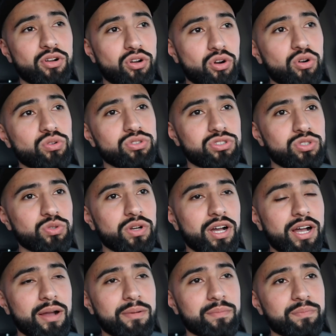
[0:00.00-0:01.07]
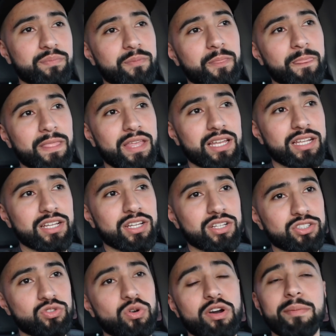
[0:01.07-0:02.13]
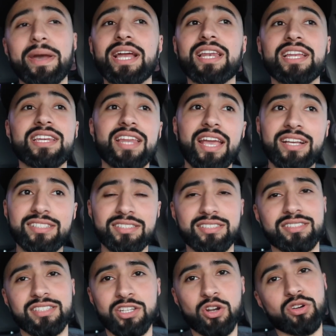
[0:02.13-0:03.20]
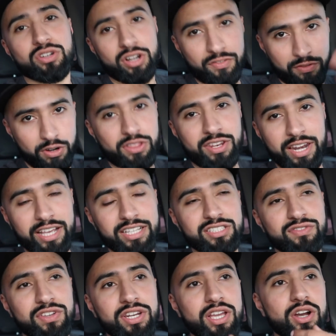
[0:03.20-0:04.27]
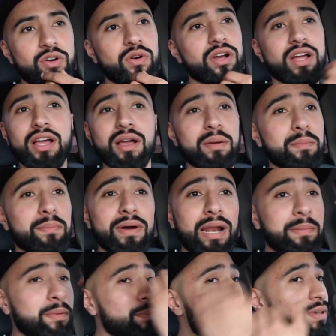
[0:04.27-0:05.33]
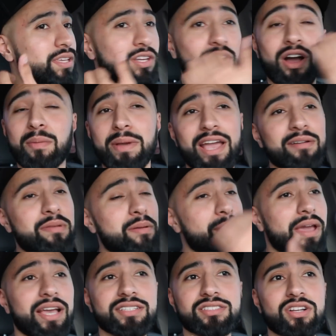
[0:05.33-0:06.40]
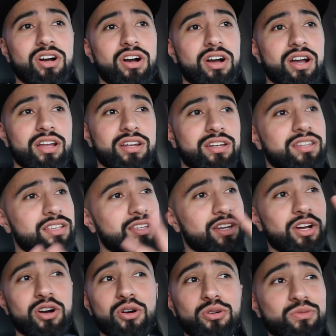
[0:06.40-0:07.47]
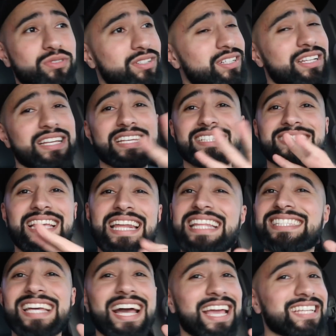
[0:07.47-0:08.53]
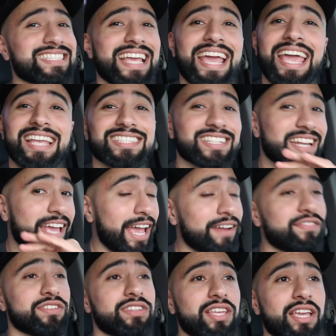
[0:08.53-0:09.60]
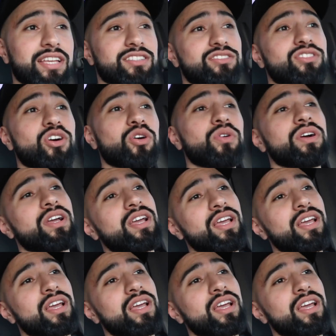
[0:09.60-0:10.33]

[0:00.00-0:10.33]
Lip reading: gonna go to a violin next, you know, for the next video. But I'm gonna be, you know, I'm gonna have my mask on, you know, sanitized hands and everything. So